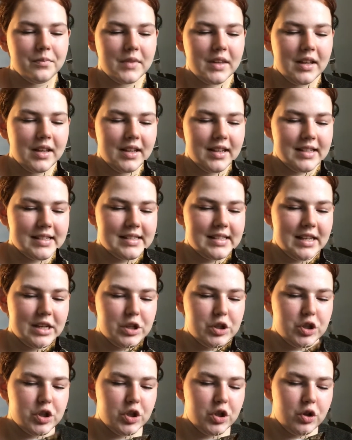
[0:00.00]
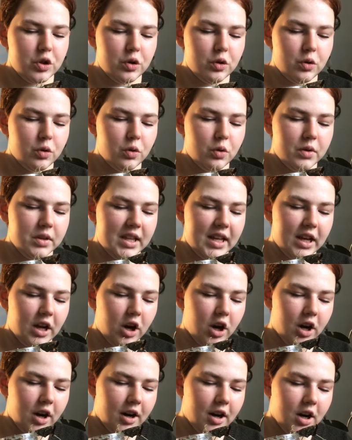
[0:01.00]
because they
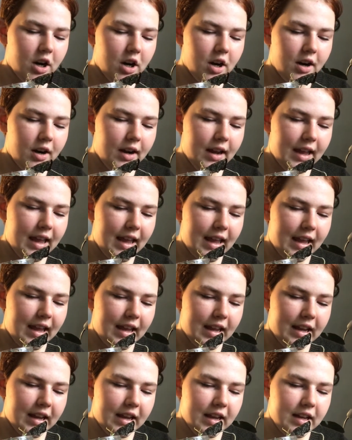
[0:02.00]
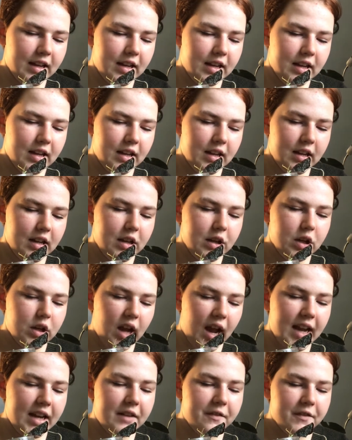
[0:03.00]
are a
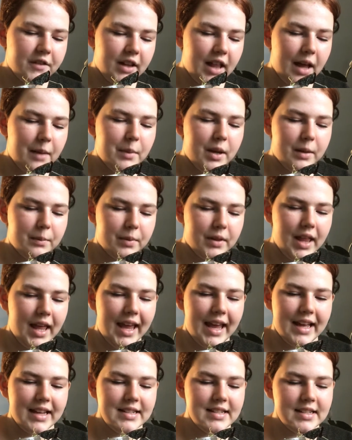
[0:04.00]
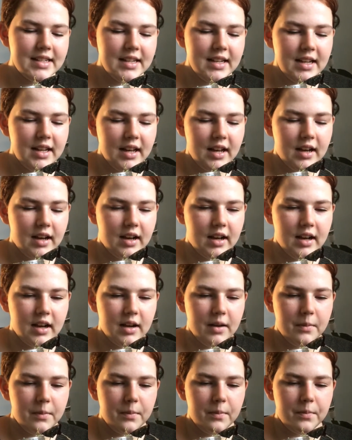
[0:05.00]
kind of climbing plant,
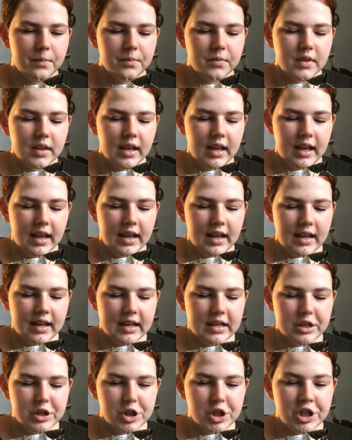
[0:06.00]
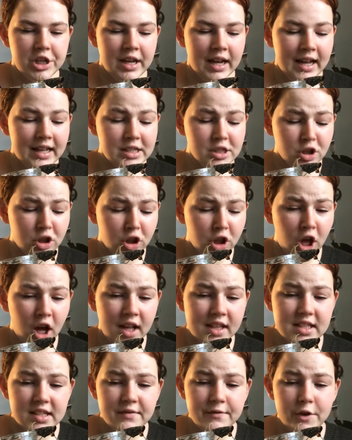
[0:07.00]
and she has
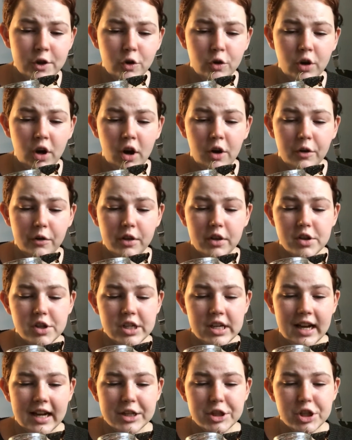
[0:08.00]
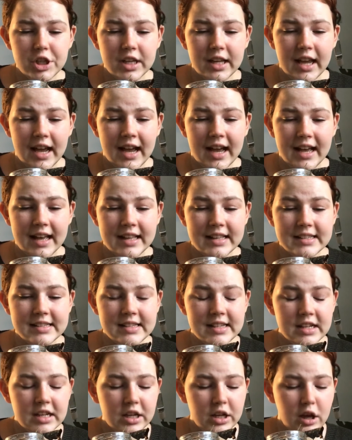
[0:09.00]
lots of new growth. She actually has
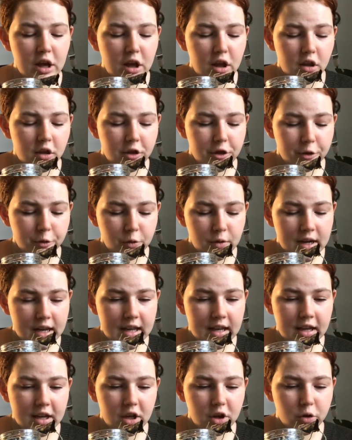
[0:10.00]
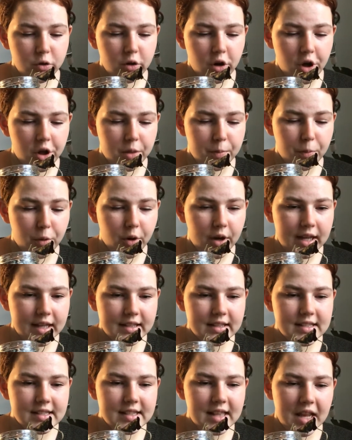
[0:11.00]
3 growth
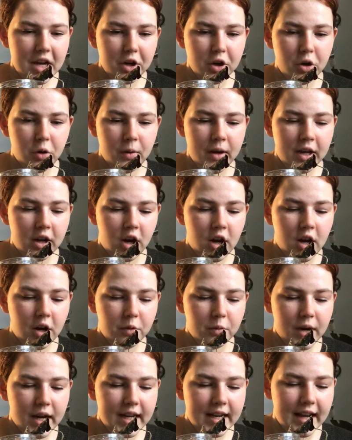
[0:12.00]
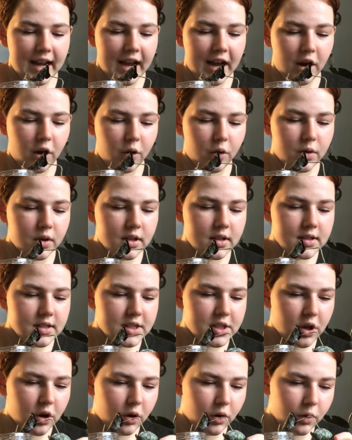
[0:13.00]
points that are going on right now,
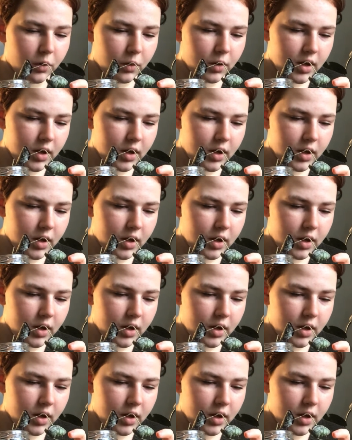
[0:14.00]
so